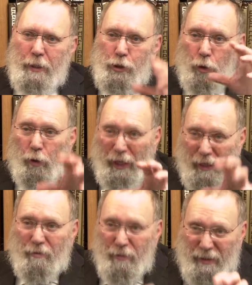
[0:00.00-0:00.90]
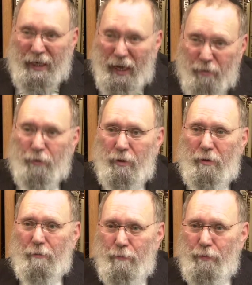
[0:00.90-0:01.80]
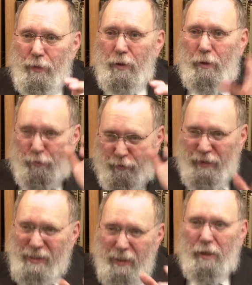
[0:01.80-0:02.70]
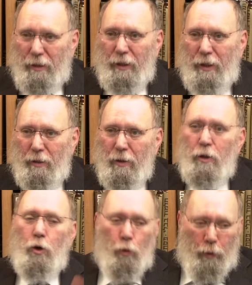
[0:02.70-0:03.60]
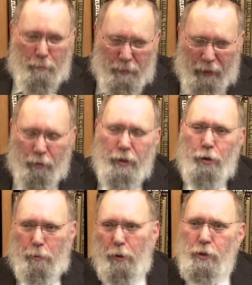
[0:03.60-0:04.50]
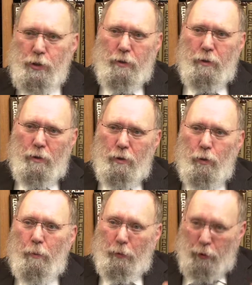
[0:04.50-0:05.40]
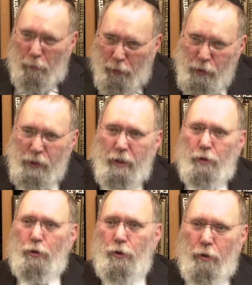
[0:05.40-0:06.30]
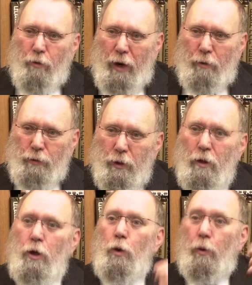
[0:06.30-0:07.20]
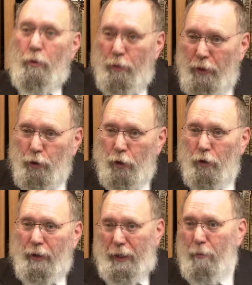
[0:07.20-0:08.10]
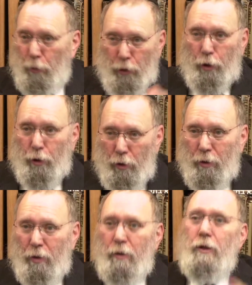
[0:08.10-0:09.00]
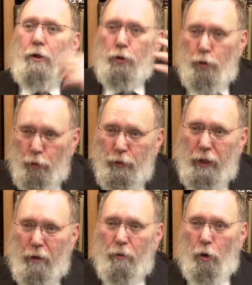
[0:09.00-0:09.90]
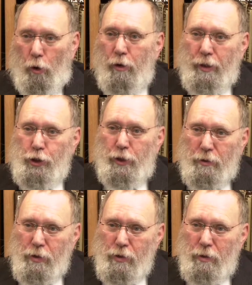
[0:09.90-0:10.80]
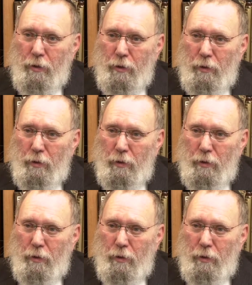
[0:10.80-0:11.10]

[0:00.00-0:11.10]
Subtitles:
So in death, physically, we bury the person. We put the person into the ground. We return him or her to their origins.